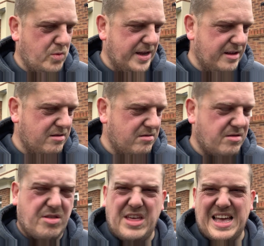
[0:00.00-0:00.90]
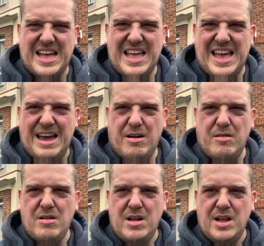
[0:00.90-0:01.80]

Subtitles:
wheel thing out,